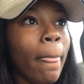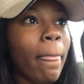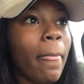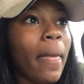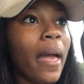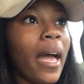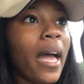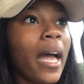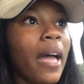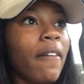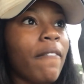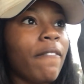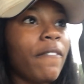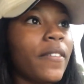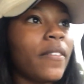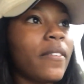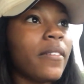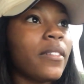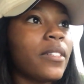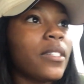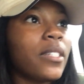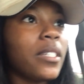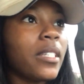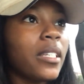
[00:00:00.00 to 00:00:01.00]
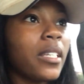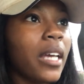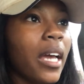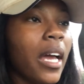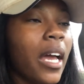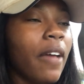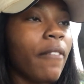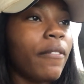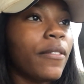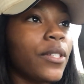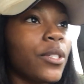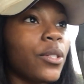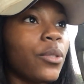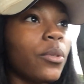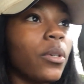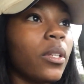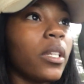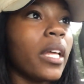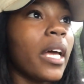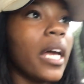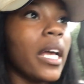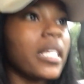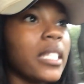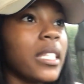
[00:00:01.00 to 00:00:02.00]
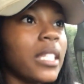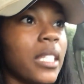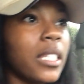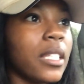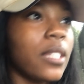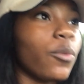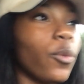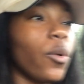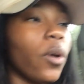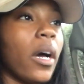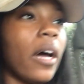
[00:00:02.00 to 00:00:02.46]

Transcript: I have three classes